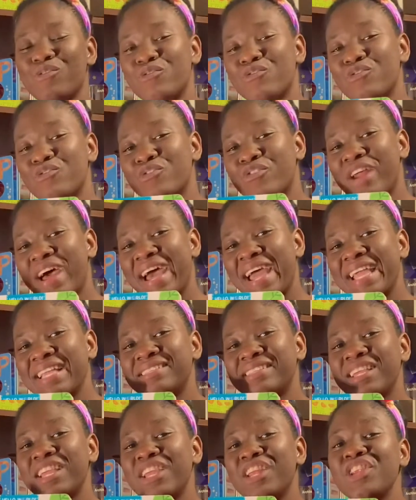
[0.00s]

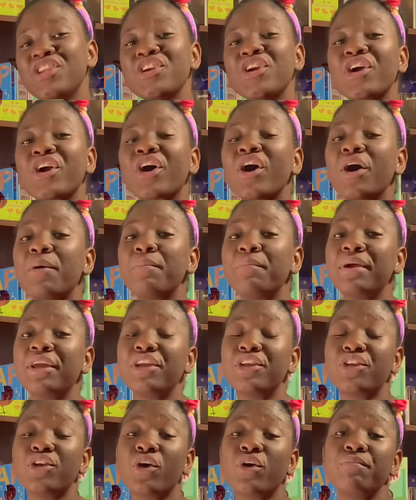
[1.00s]
Write in your
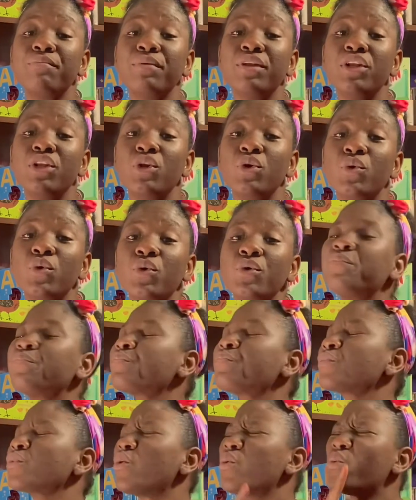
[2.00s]
comment down below
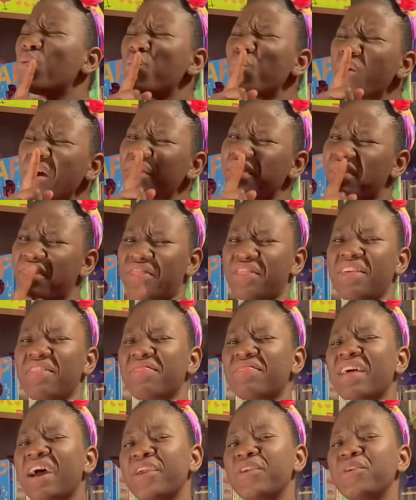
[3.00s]
one
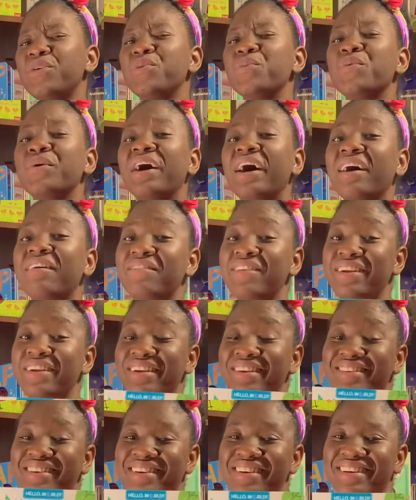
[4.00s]
thing that you have
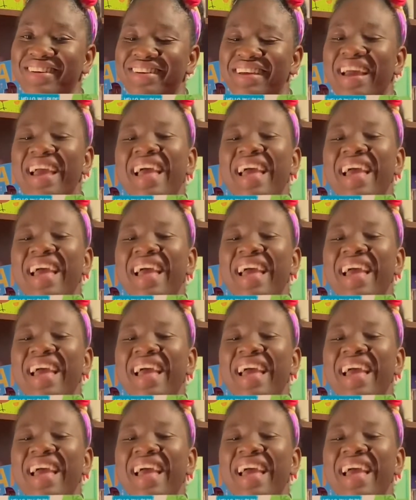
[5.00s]
learned.